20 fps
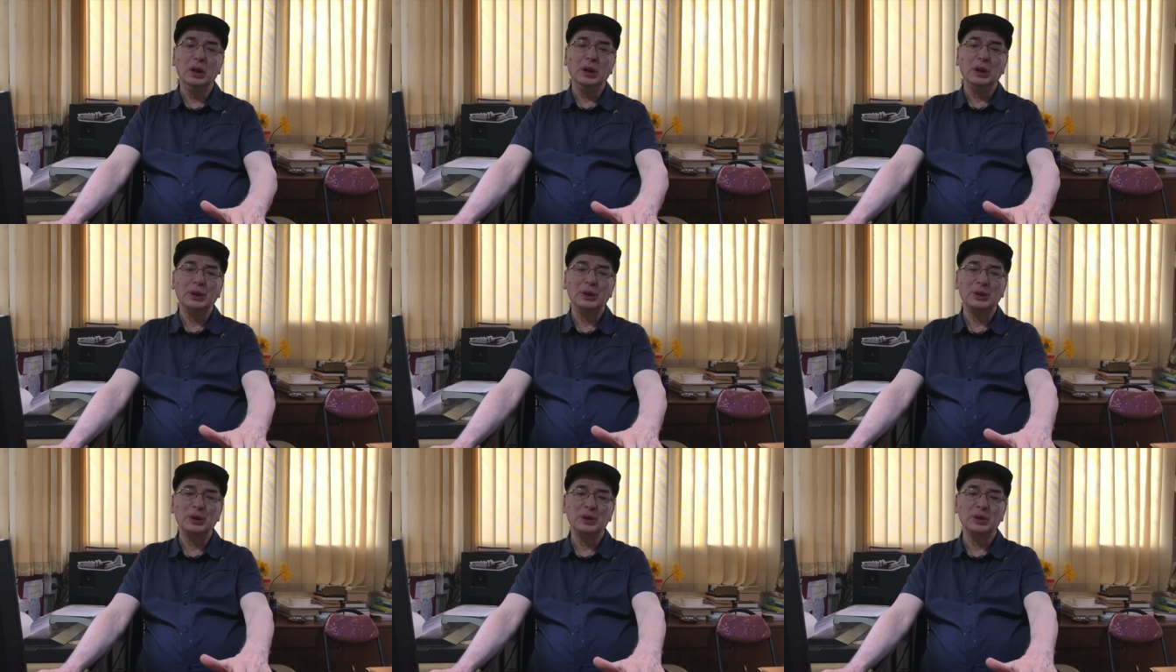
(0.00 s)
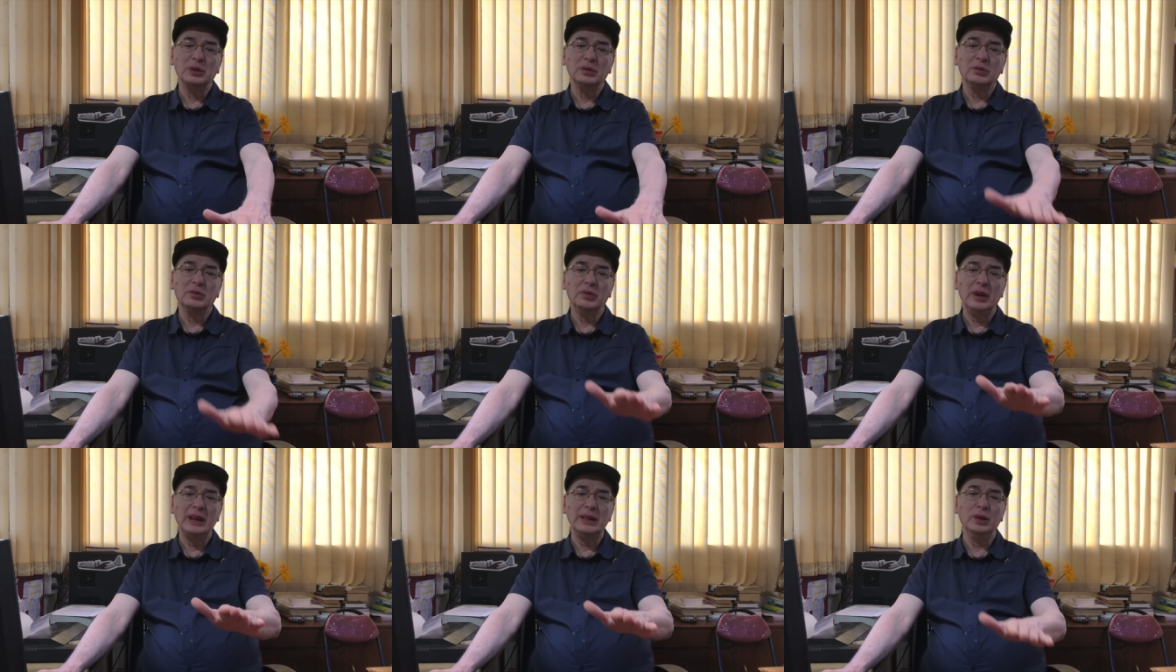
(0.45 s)
you
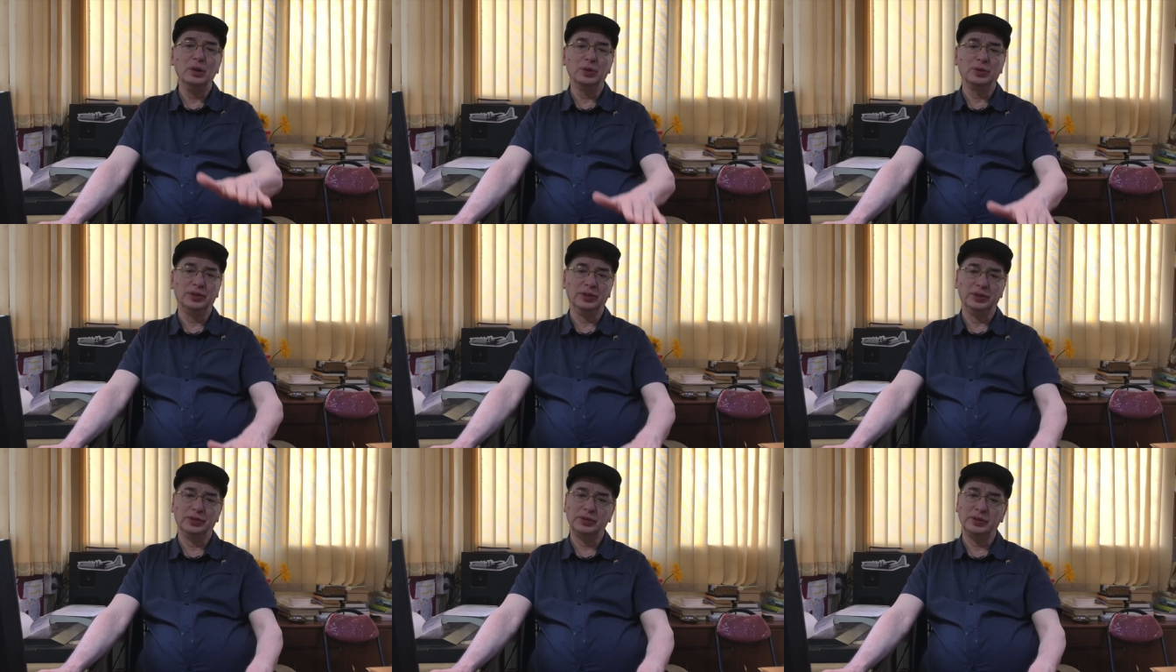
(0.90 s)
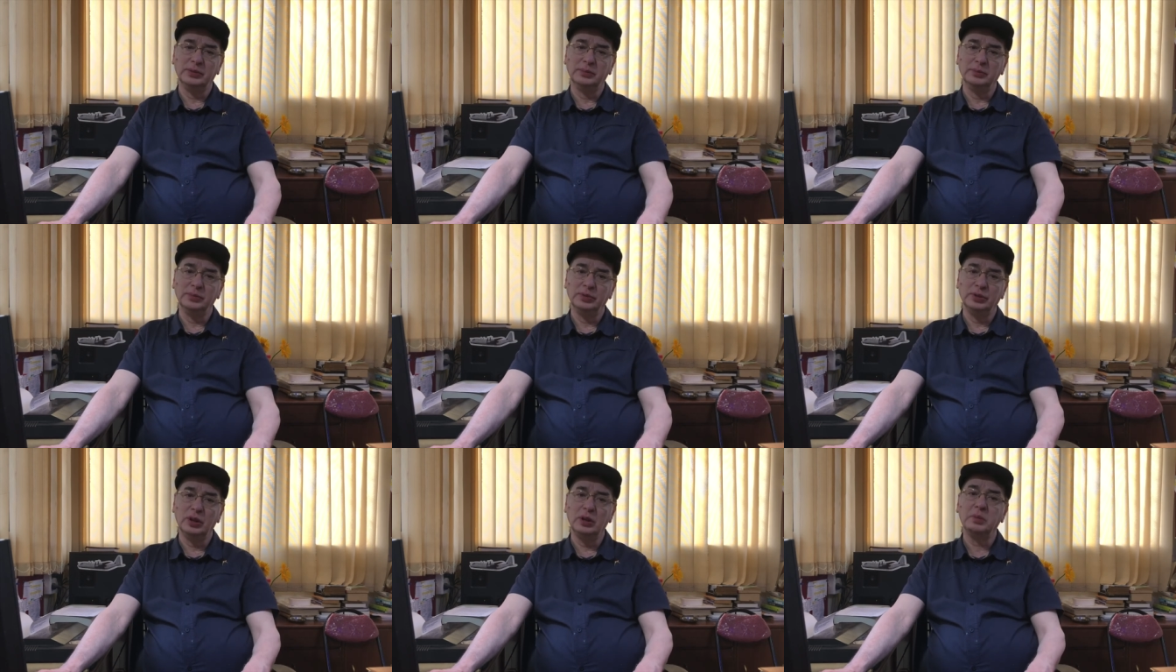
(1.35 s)
know, value
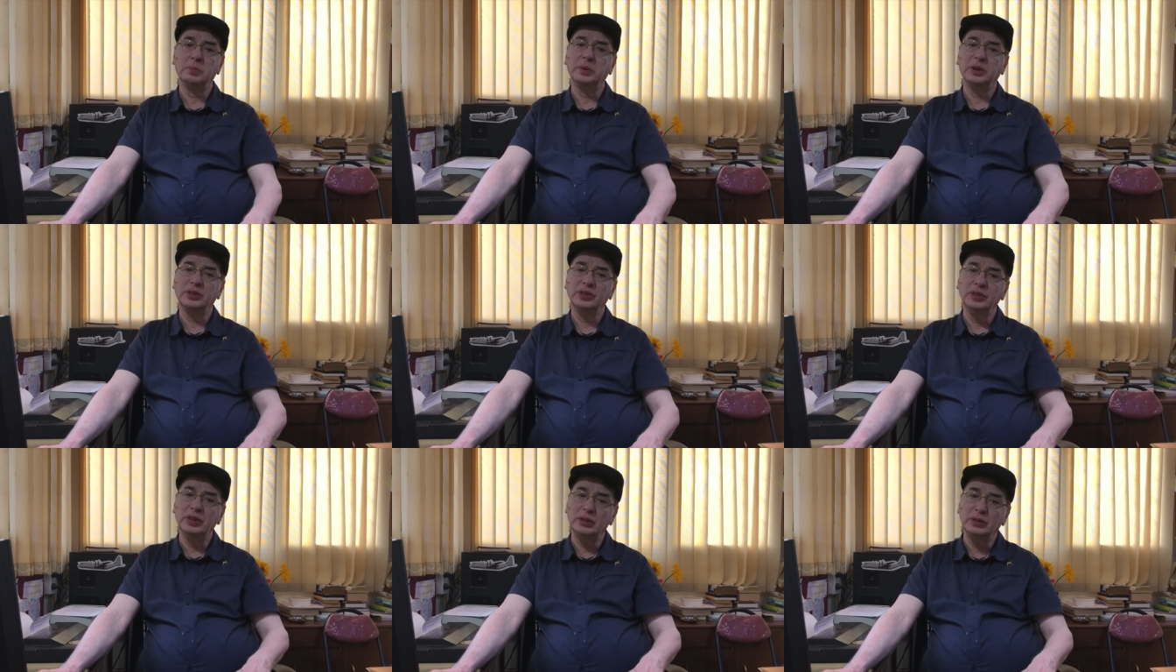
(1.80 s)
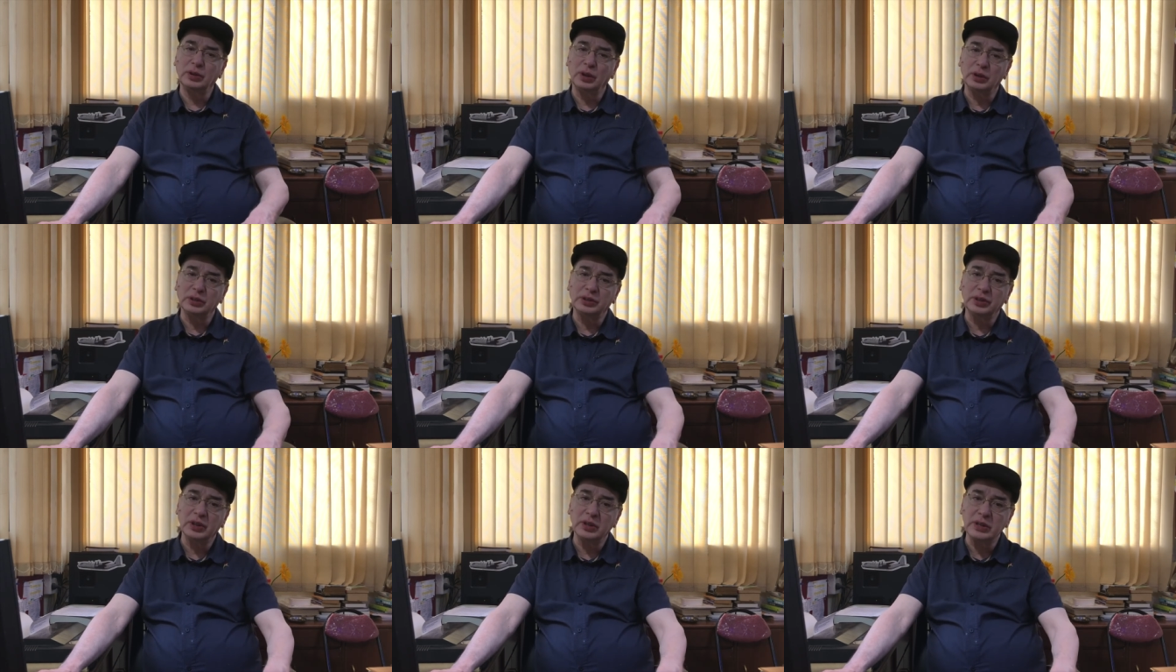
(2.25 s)
systems, or the person has got
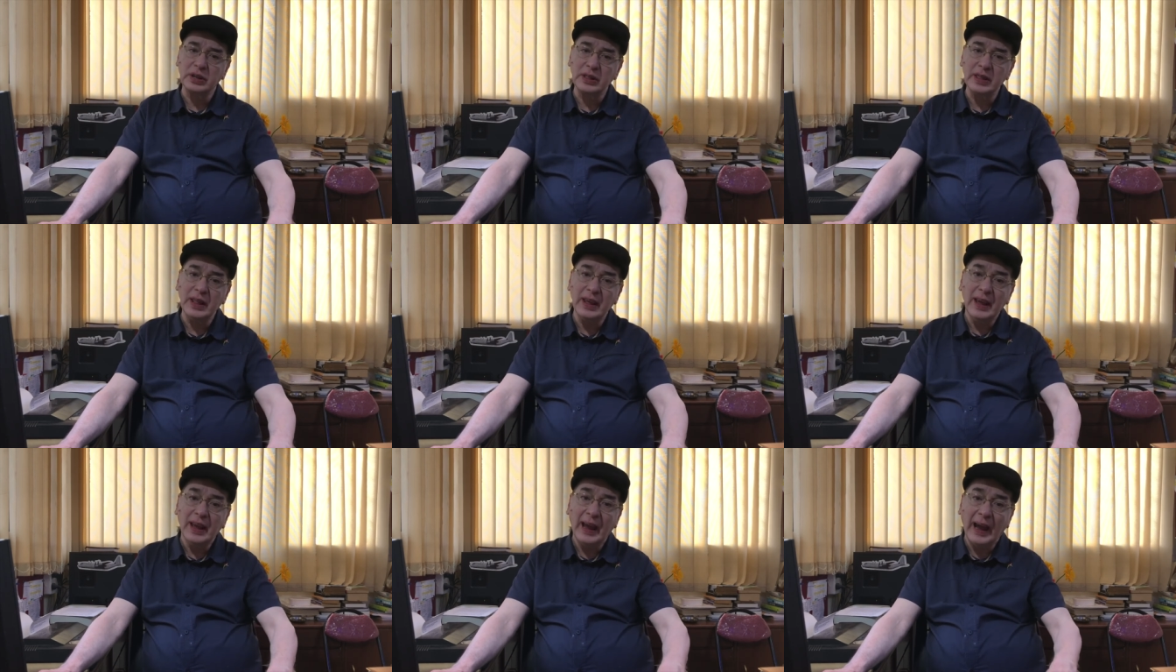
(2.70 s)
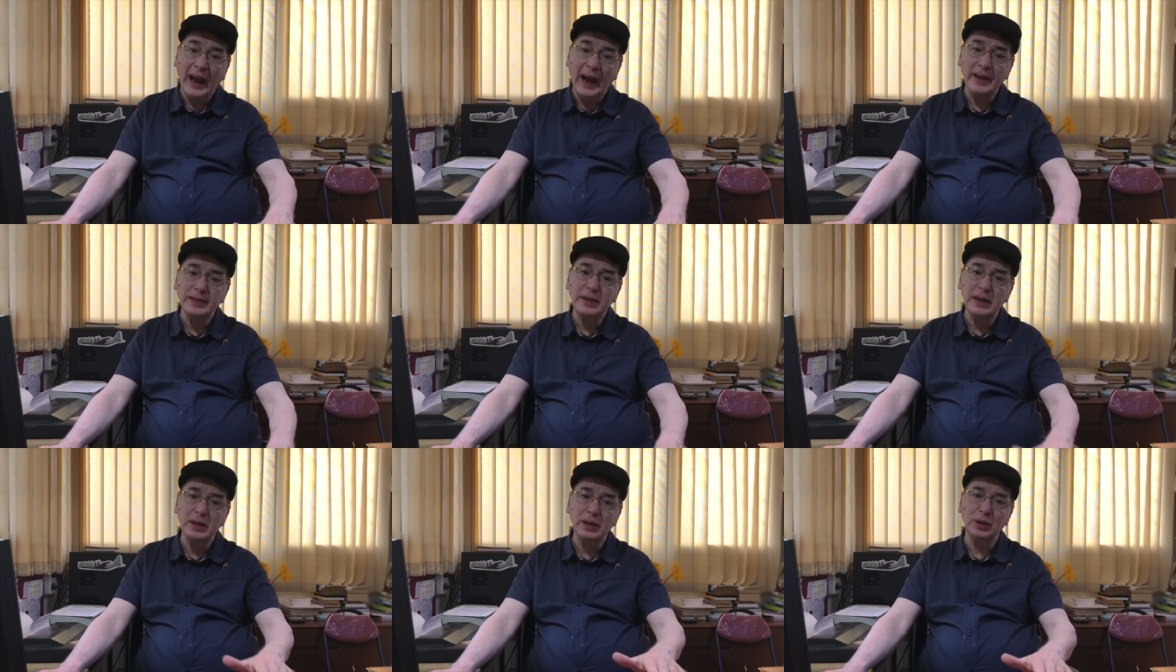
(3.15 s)
certain
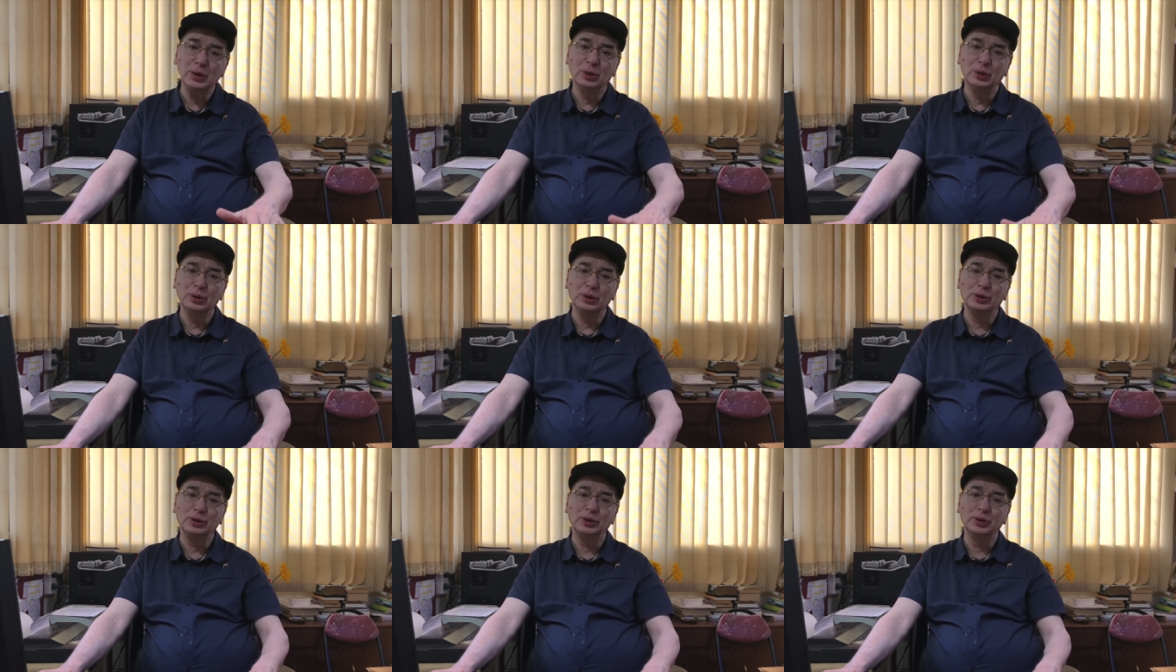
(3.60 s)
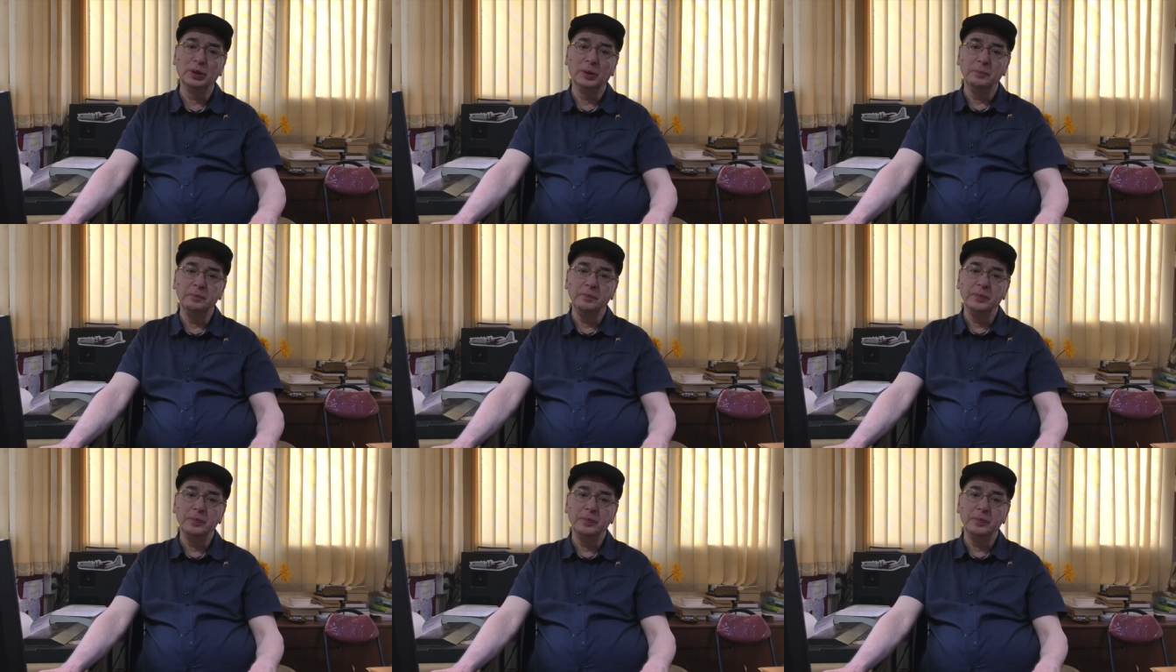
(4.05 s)
attitudes,